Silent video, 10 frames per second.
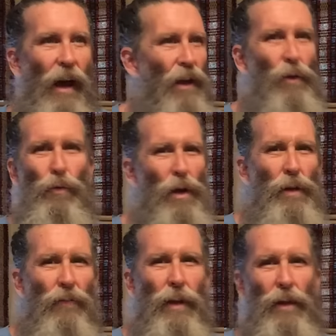and we
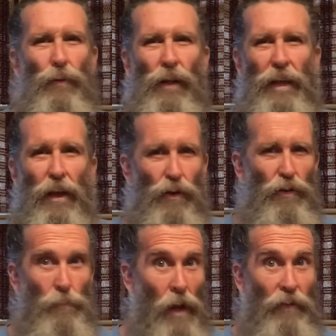don't even need to really hear
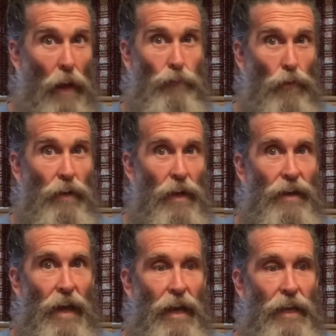too much after
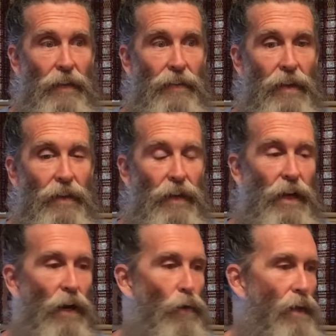10 days you
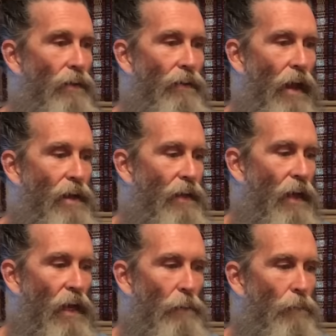know it's like
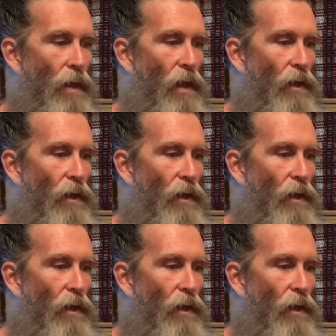um,